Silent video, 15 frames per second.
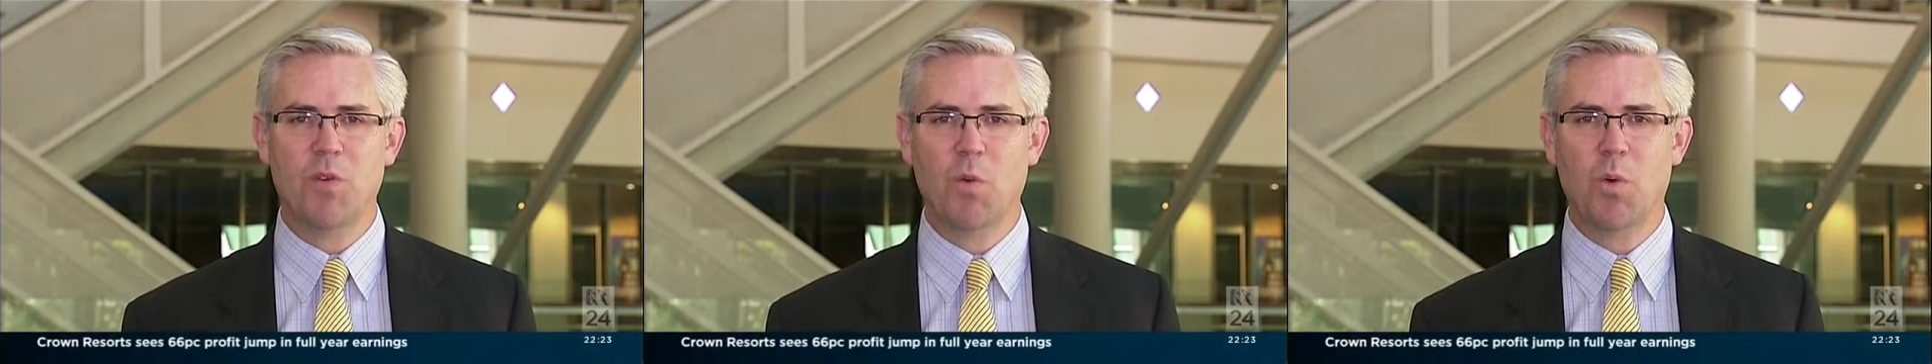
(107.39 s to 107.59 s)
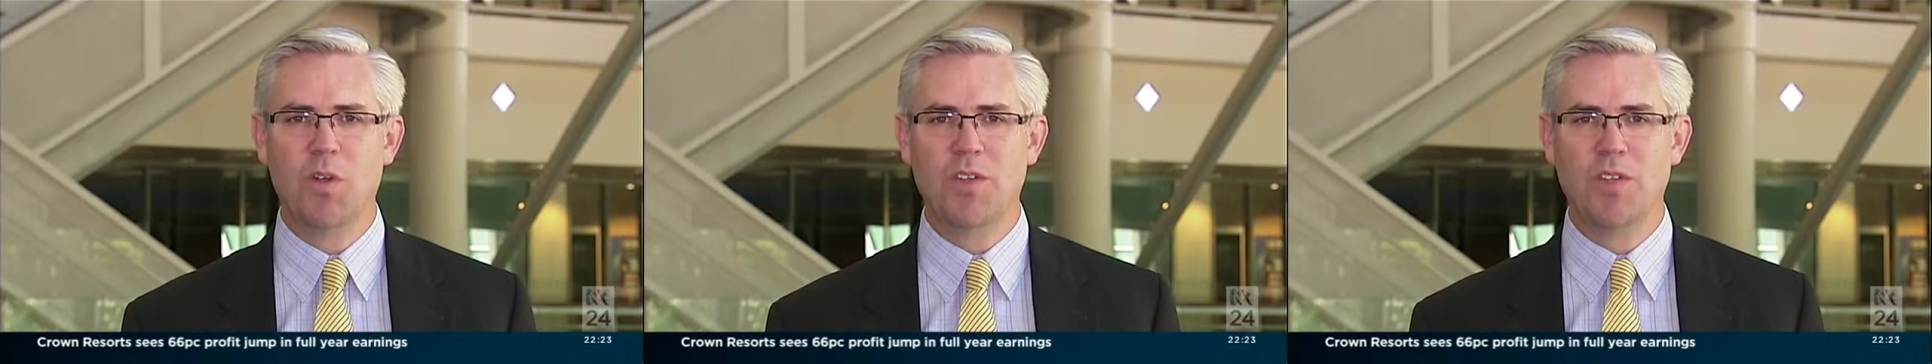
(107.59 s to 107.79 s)

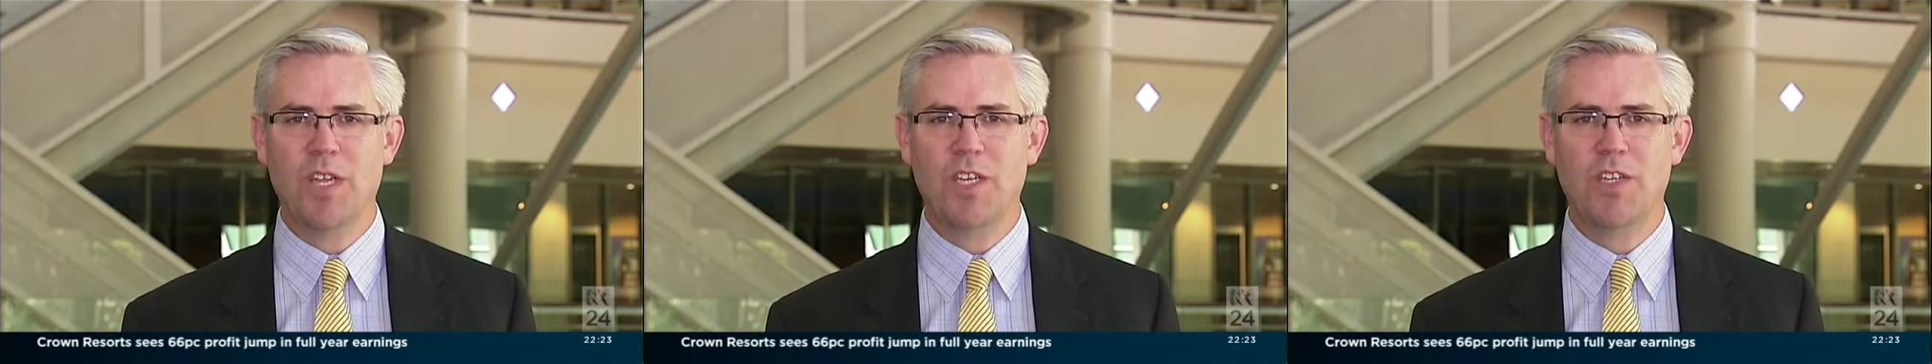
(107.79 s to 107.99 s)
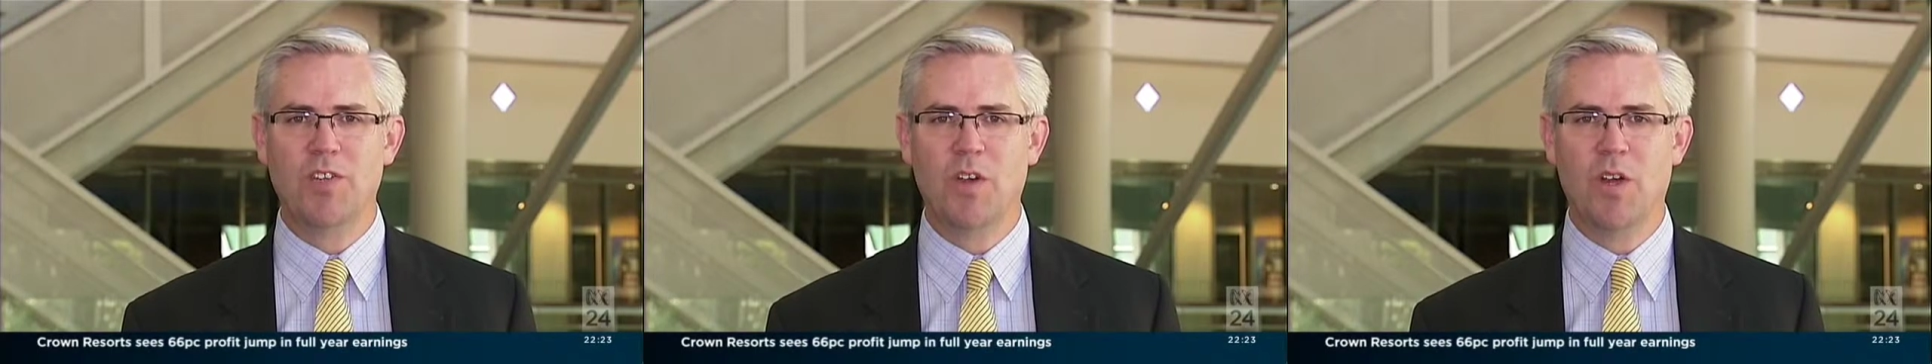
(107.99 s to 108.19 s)
towards
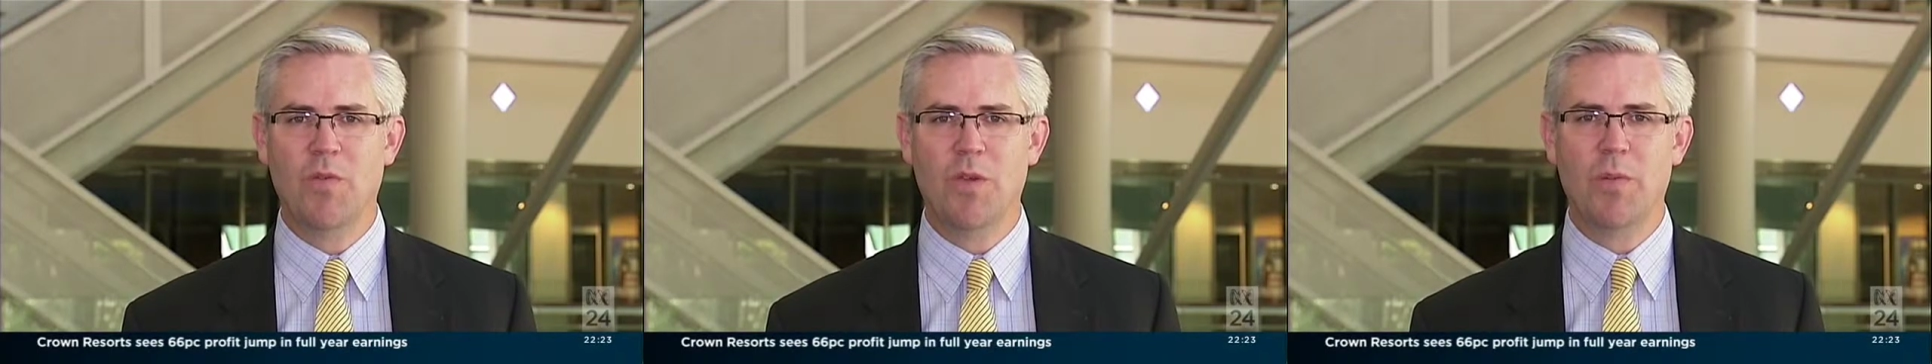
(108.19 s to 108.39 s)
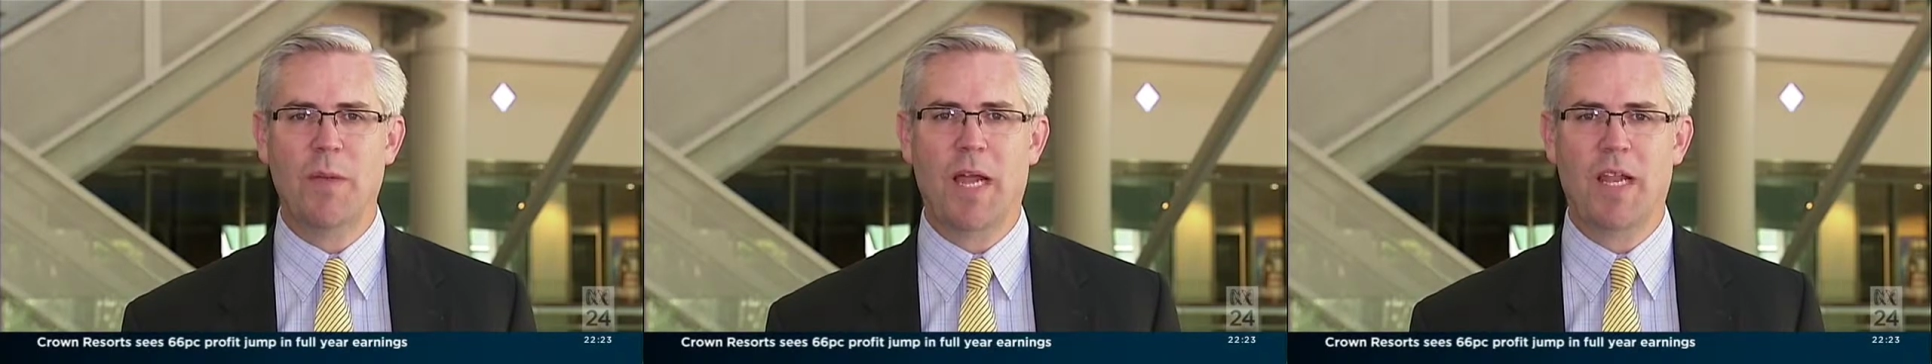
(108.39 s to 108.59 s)
Asia
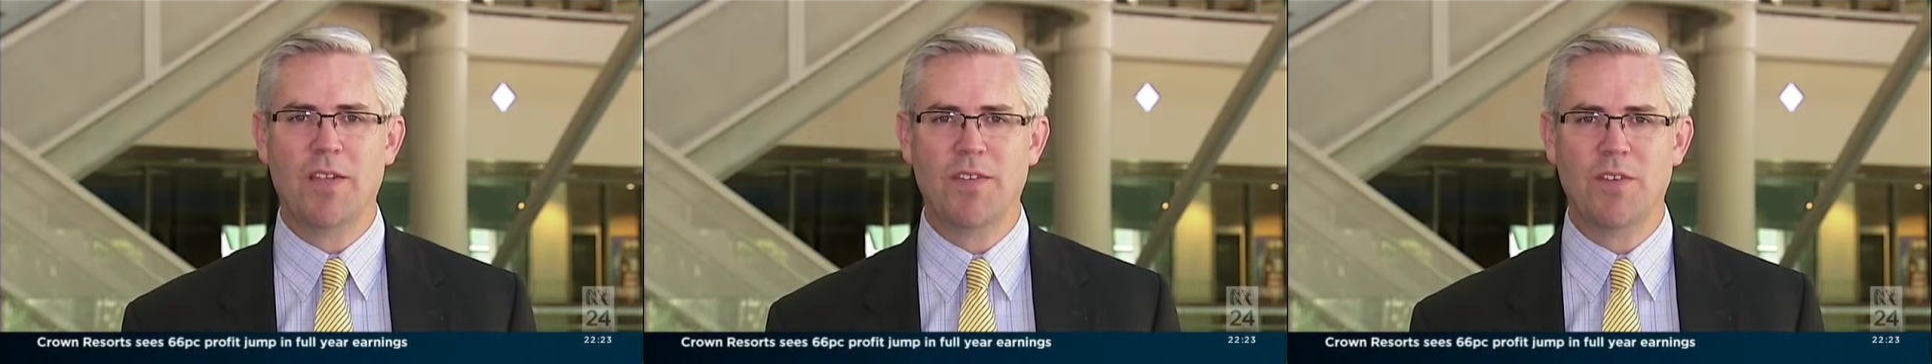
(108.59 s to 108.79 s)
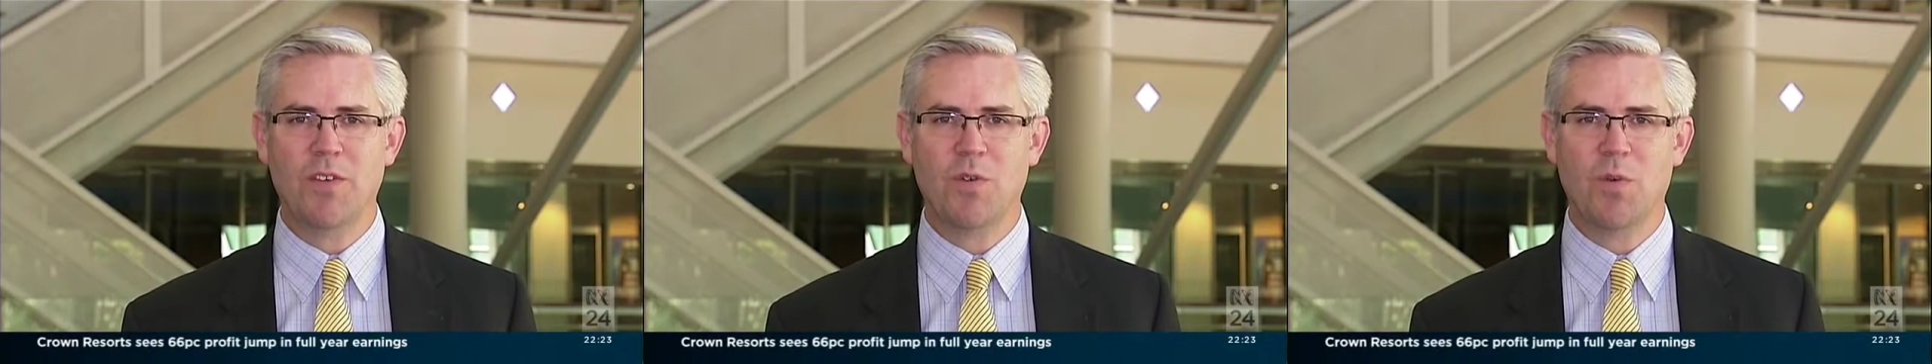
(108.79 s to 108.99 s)
or
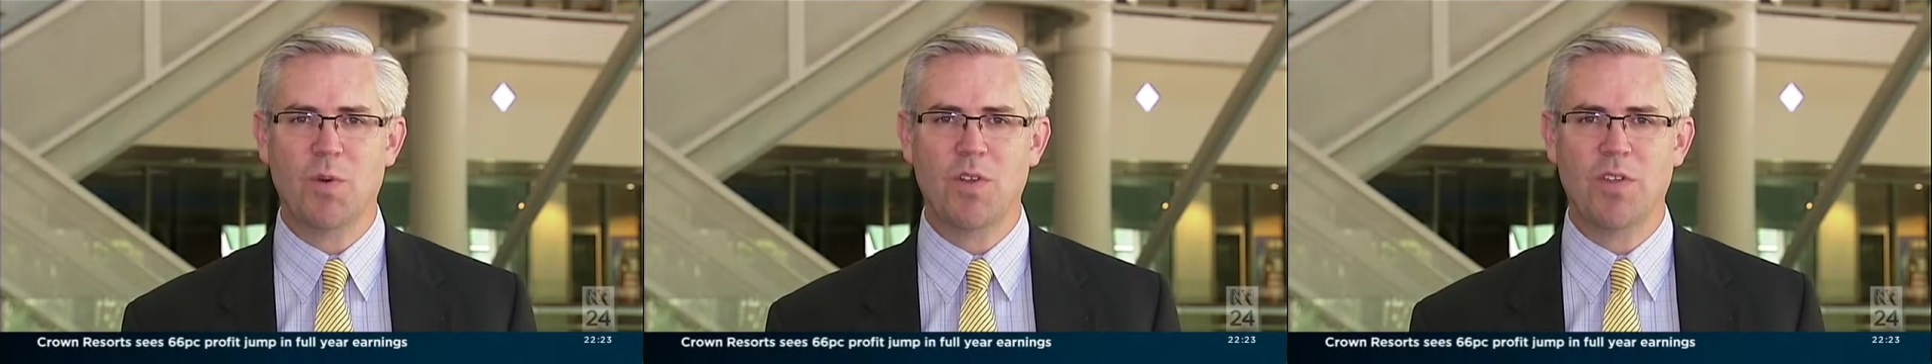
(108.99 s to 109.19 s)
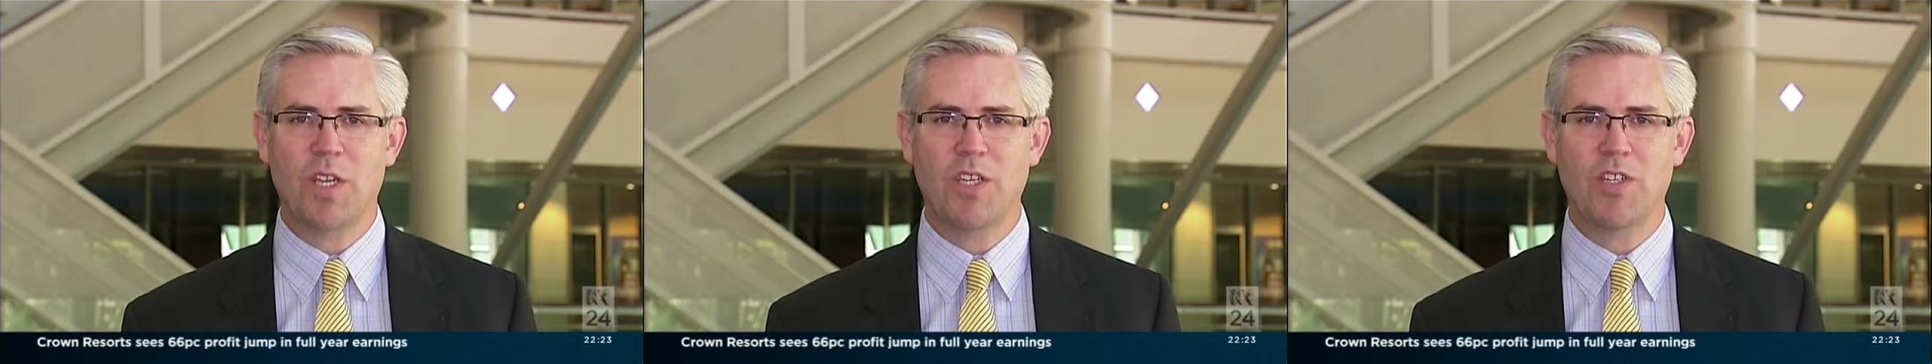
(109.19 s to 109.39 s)
rebalancing
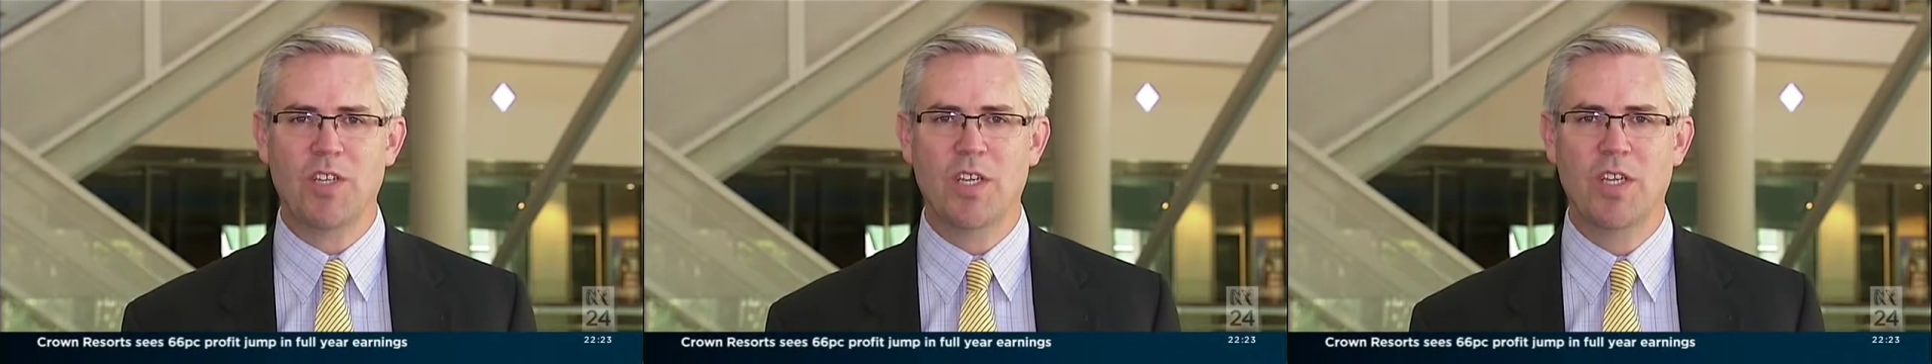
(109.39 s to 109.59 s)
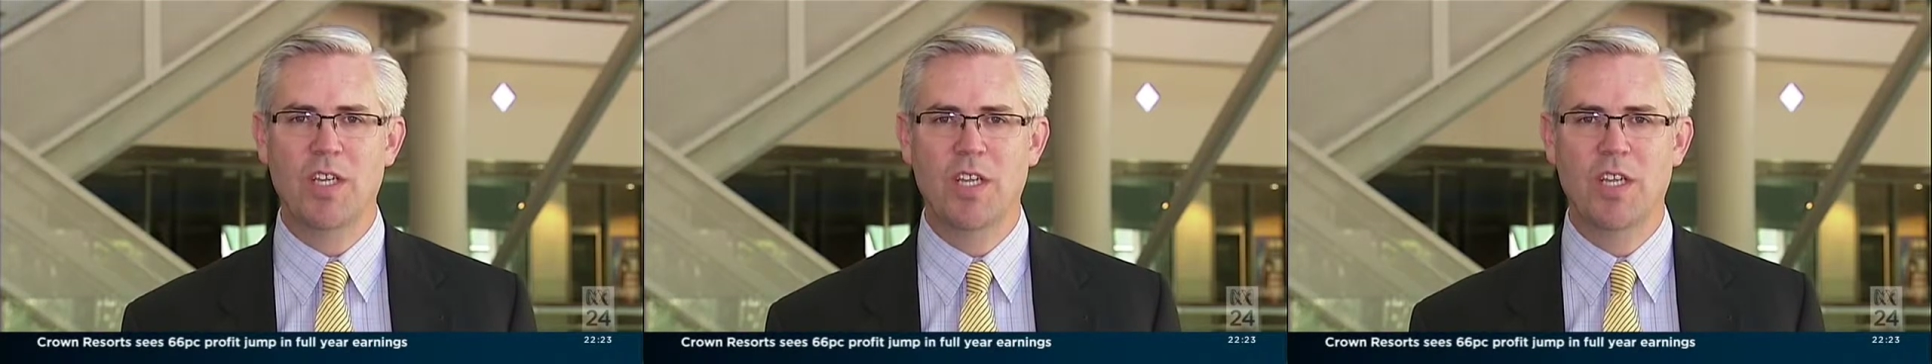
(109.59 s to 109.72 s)
towards Asia.